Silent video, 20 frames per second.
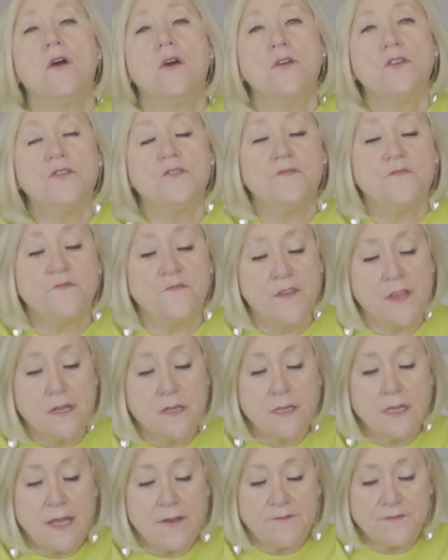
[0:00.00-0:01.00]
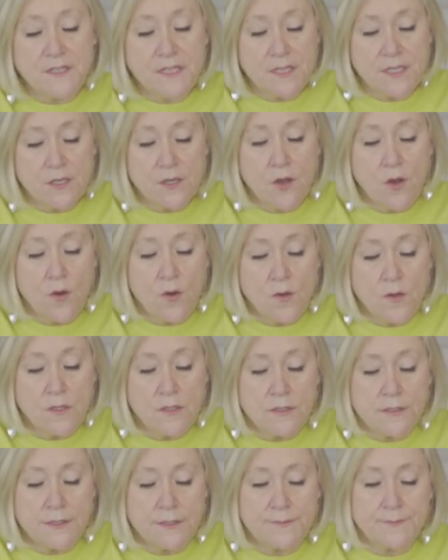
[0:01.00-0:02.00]
or you feel left in the
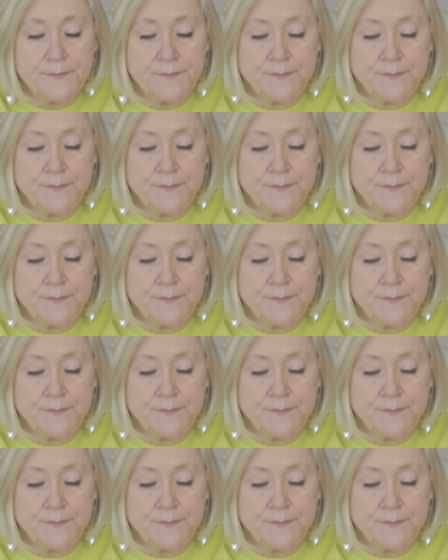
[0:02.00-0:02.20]
cold.